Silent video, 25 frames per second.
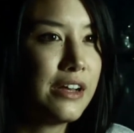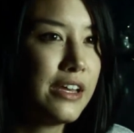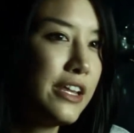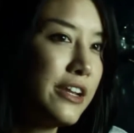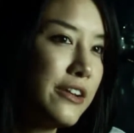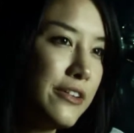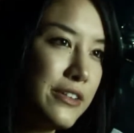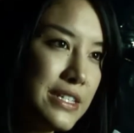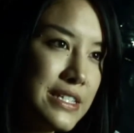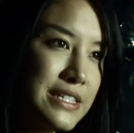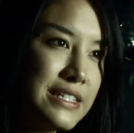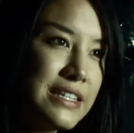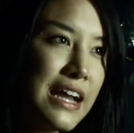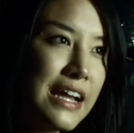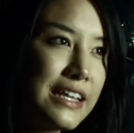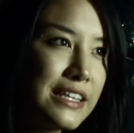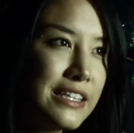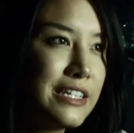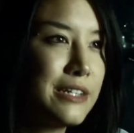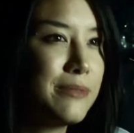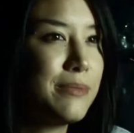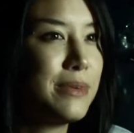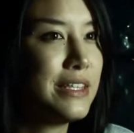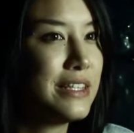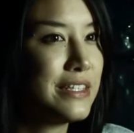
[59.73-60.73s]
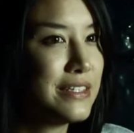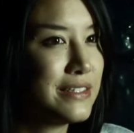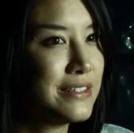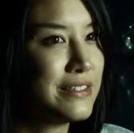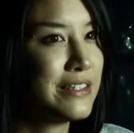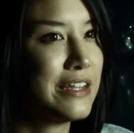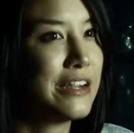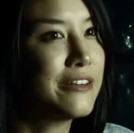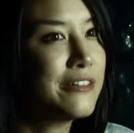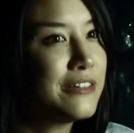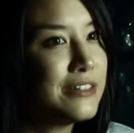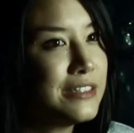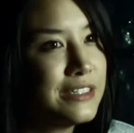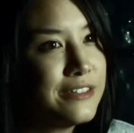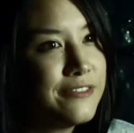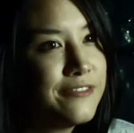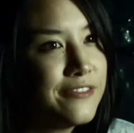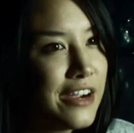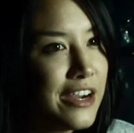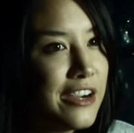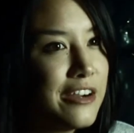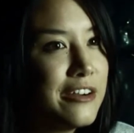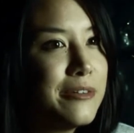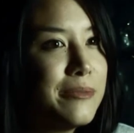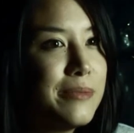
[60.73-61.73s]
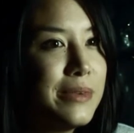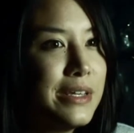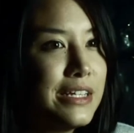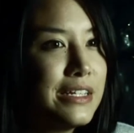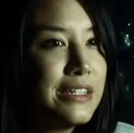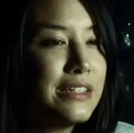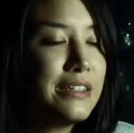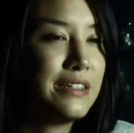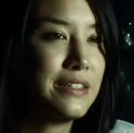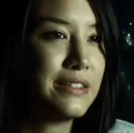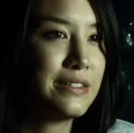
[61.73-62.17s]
You know, it's not going to be the sterile environment.